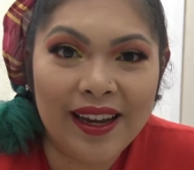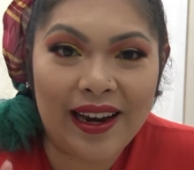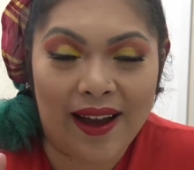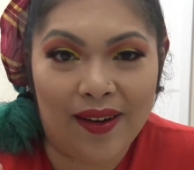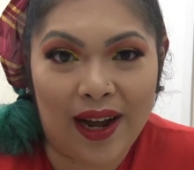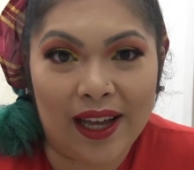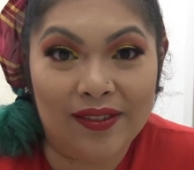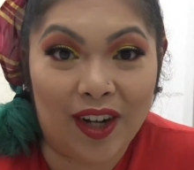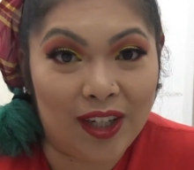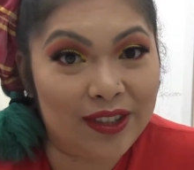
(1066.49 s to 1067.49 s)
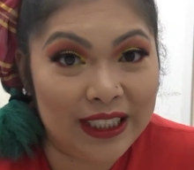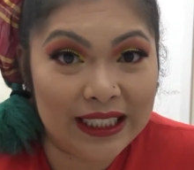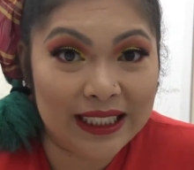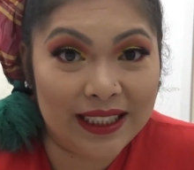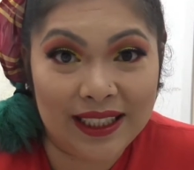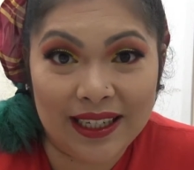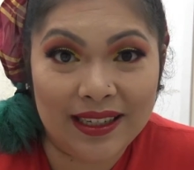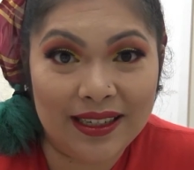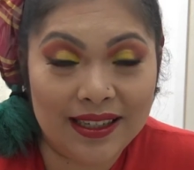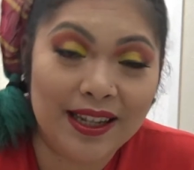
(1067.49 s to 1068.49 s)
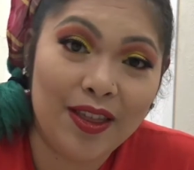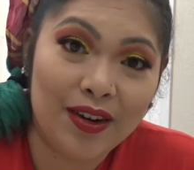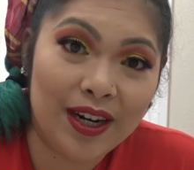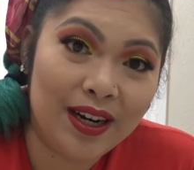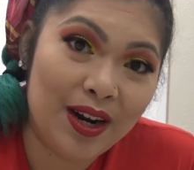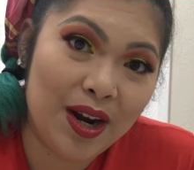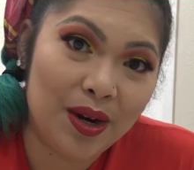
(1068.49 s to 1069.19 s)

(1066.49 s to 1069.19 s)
Now, I've already done Slytherin,